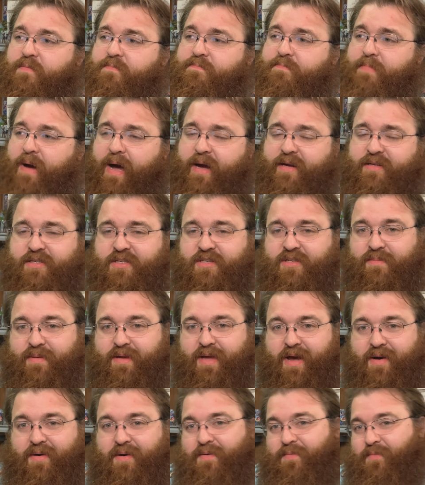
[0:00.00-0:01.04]
boxes
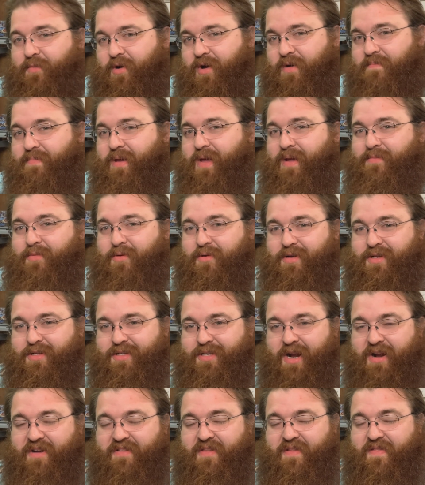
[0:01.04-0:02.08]
coming out and one being more
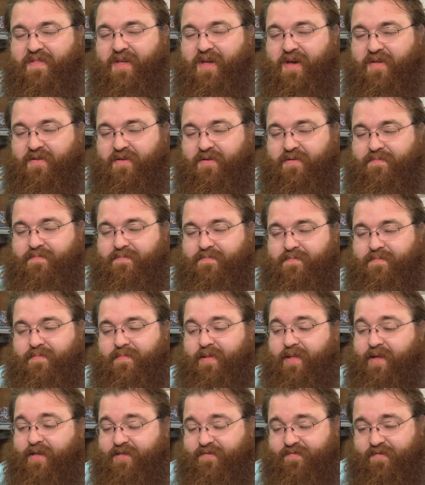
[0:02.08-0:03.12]
desired than the other.
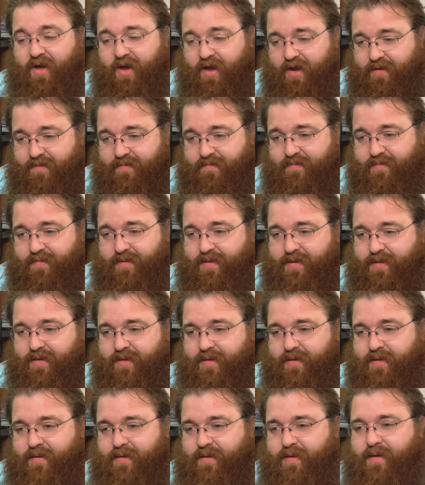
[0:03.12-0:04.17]
And that's fine.
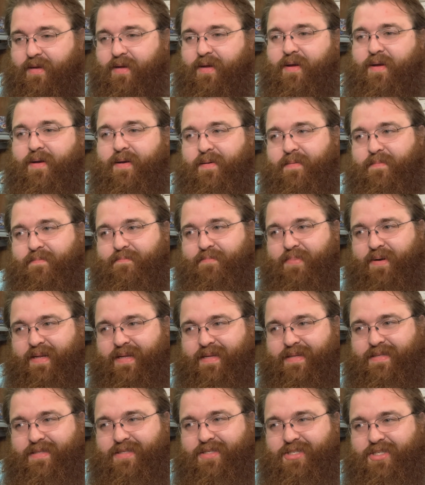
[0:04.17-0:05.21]
But
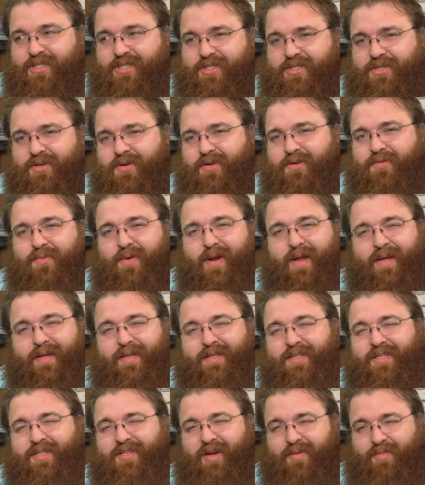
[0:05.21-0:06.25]
it should ring
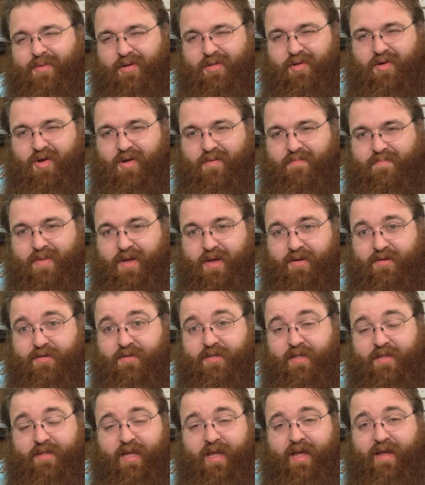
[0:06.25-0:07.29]
some alarm
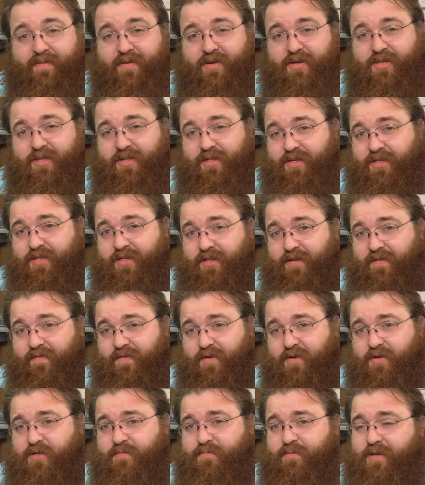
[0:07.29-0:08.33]
bells that they even did this in the
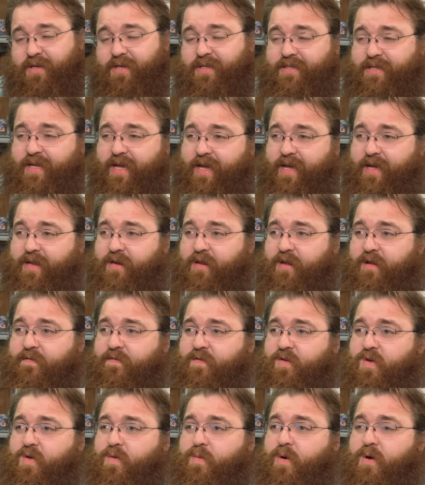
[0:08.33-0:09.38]
first place. And
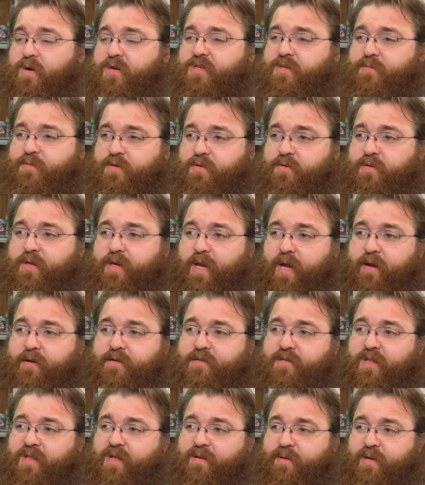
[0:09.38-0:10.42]
if you are someone who
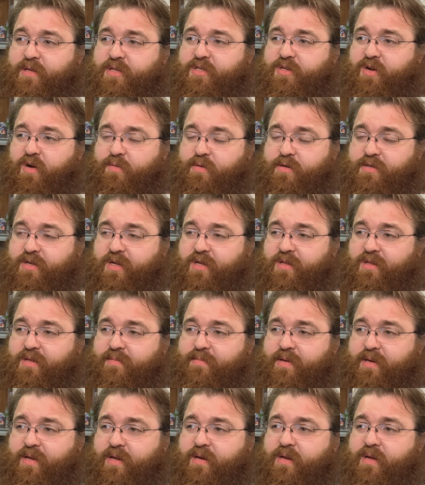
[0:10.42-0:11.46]
cares a lot about Star Wars
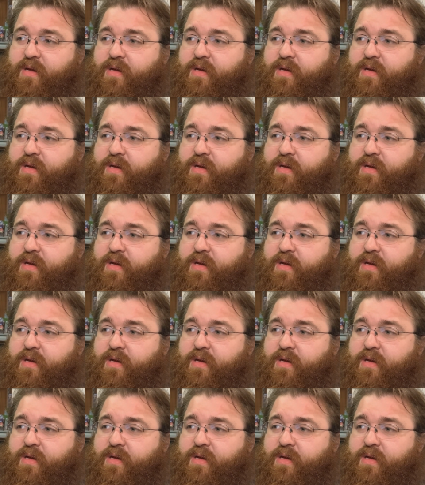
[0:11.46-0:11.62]
Unlimited,